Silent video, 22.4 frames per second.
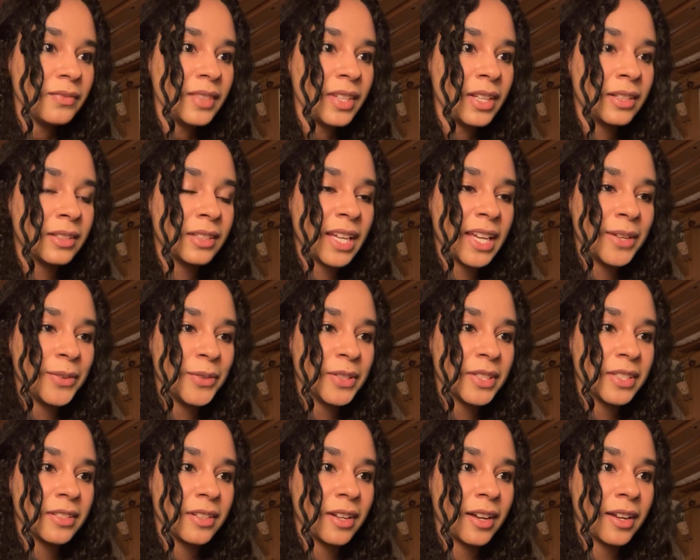life
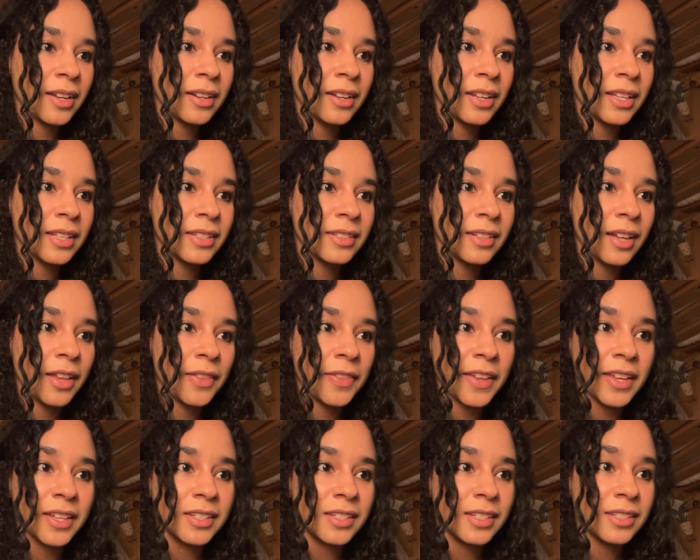is not, it's not
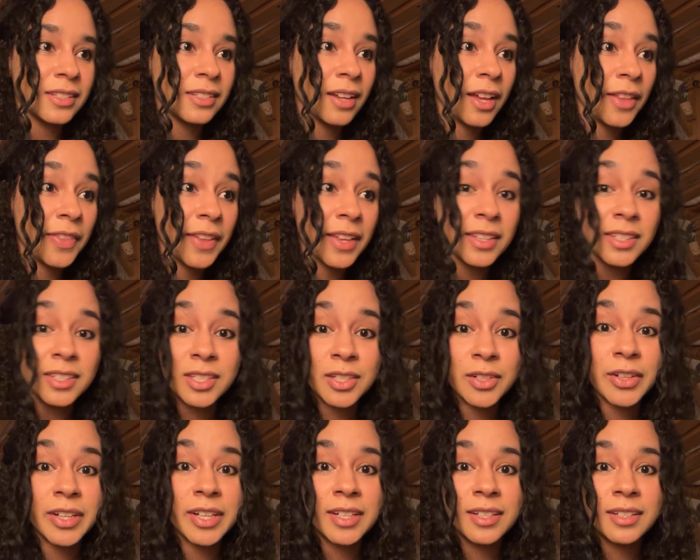that
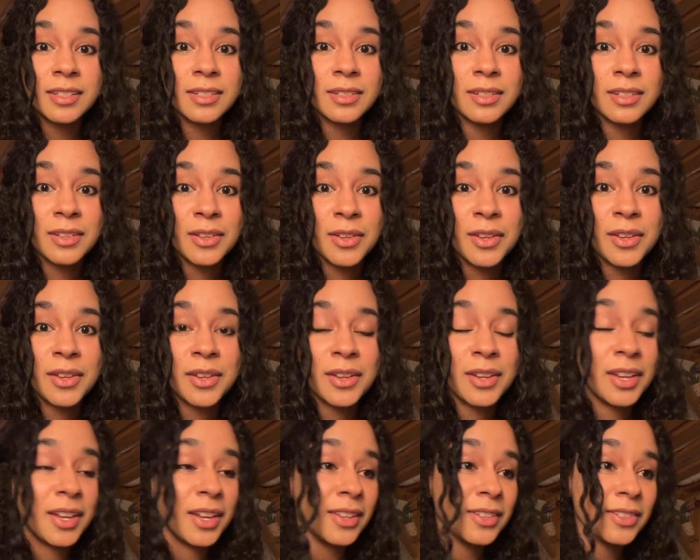serious.
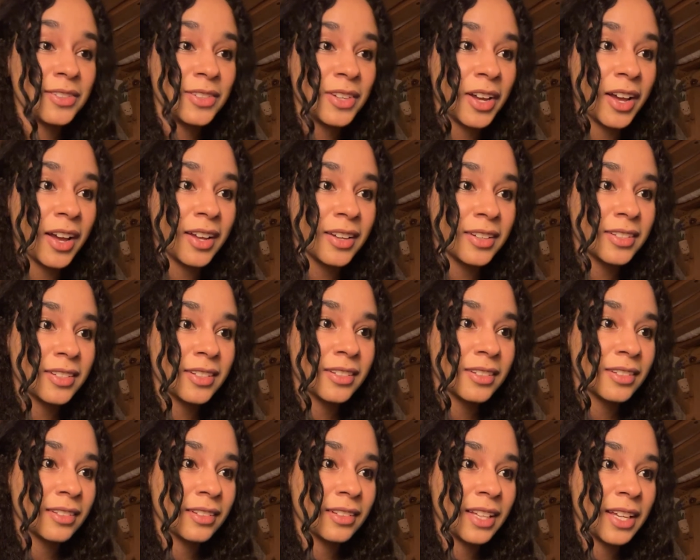It's not.
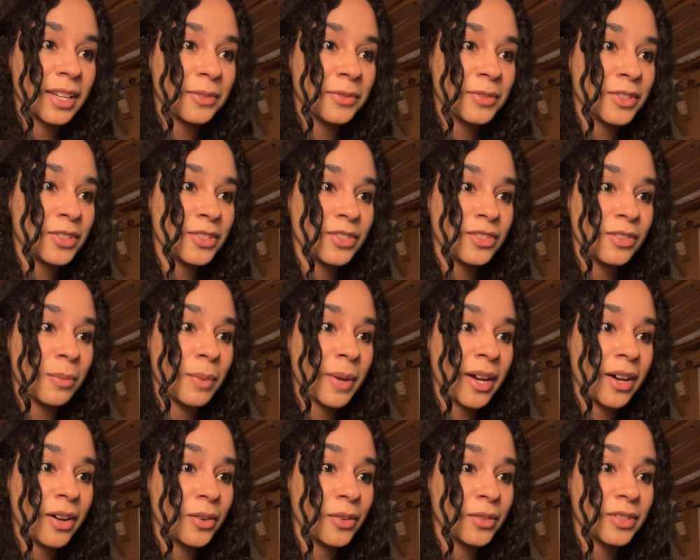Life is
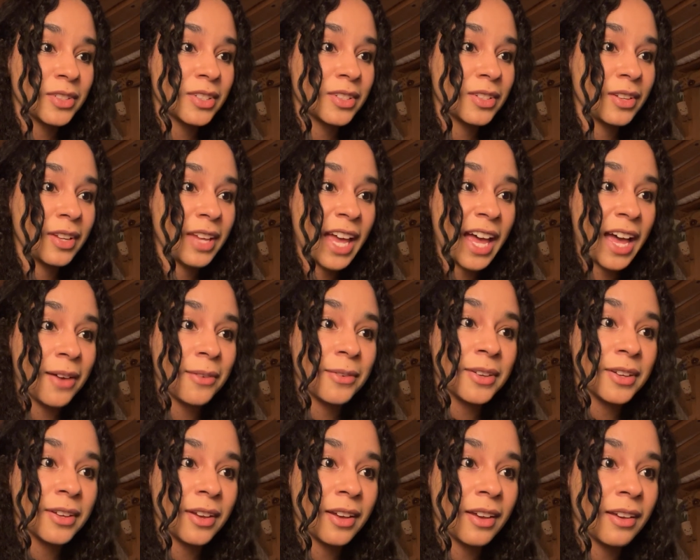about
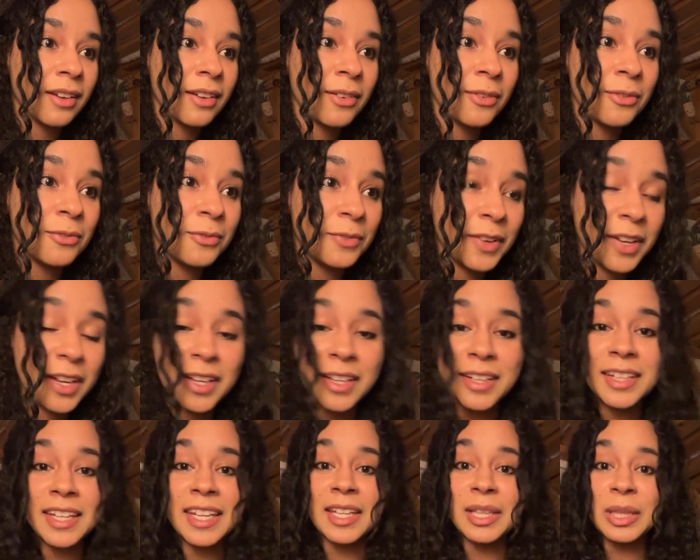having
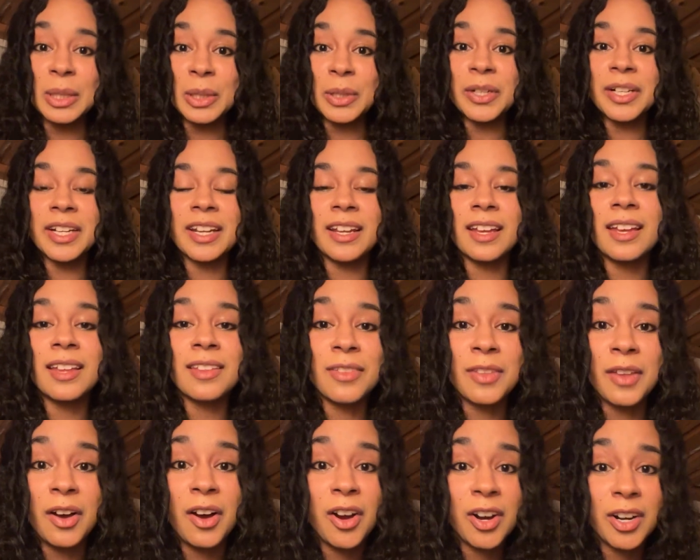fun and learning
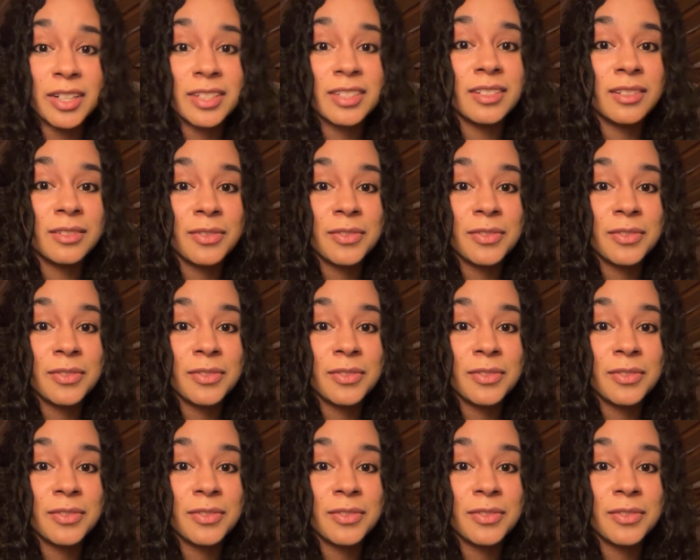the art.